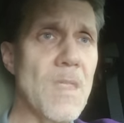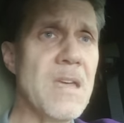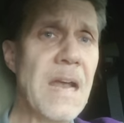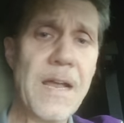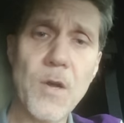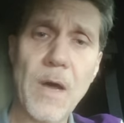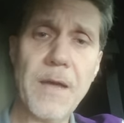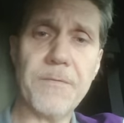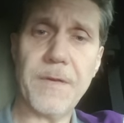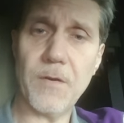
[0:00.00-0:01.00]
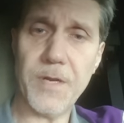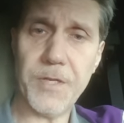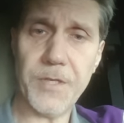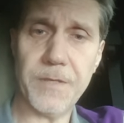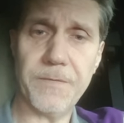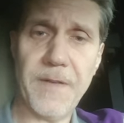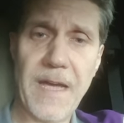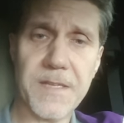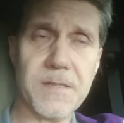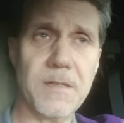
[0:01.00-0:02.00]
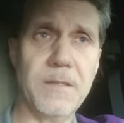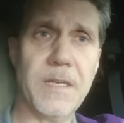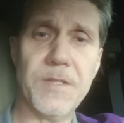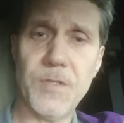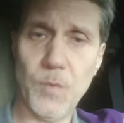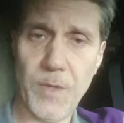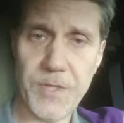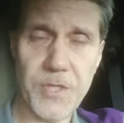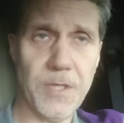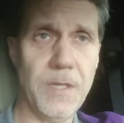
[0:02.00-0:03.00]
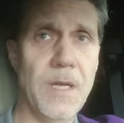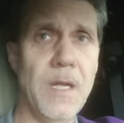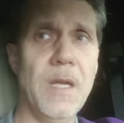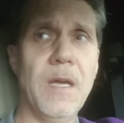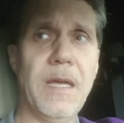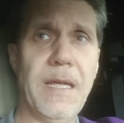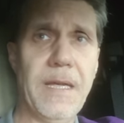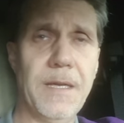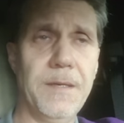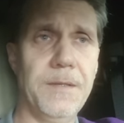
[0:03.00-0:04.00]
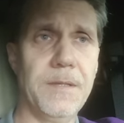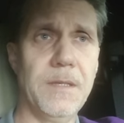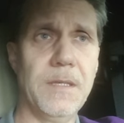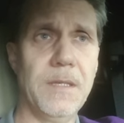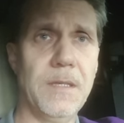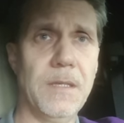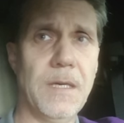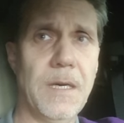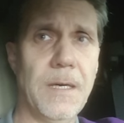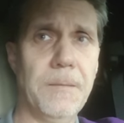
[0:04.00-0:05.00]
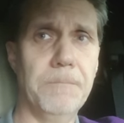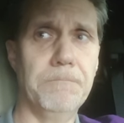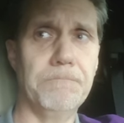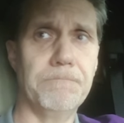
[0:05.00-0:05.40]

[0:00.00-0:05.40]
And I know I have very good facts and intuition and um,